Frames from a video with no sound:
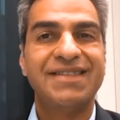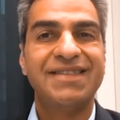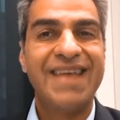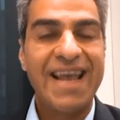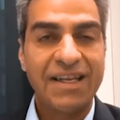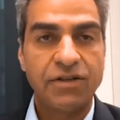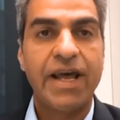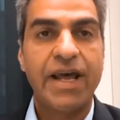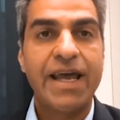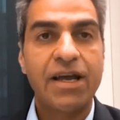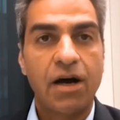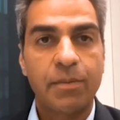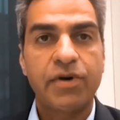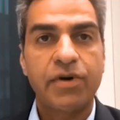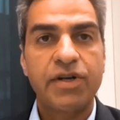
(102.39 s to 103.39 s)
day-to-day
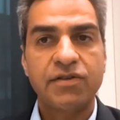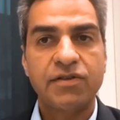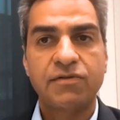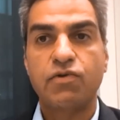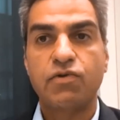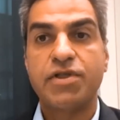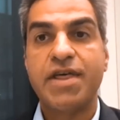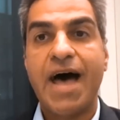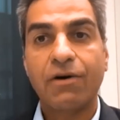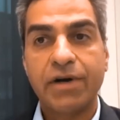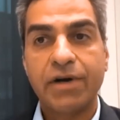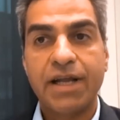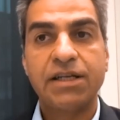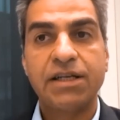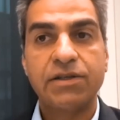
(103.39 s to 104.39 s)
operations
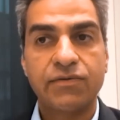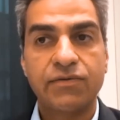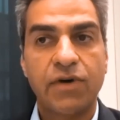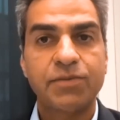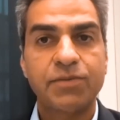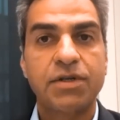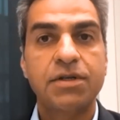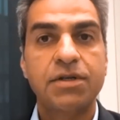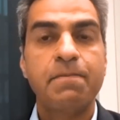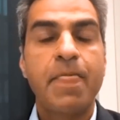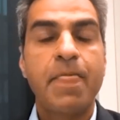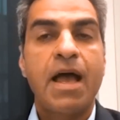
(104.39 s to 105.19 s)
without any disruption.